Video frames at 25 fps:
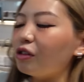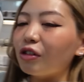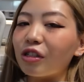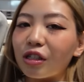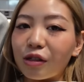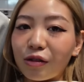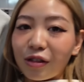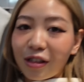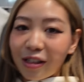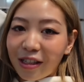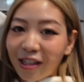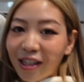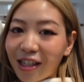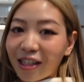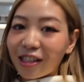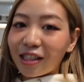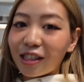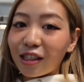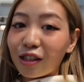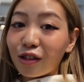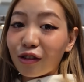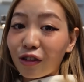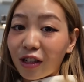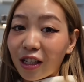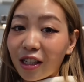looks really nice,
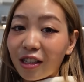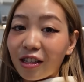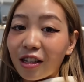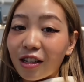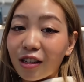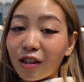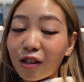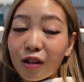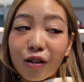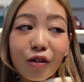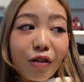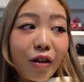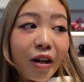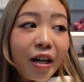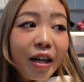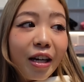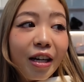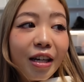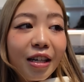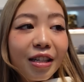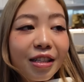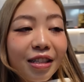the green and the gray,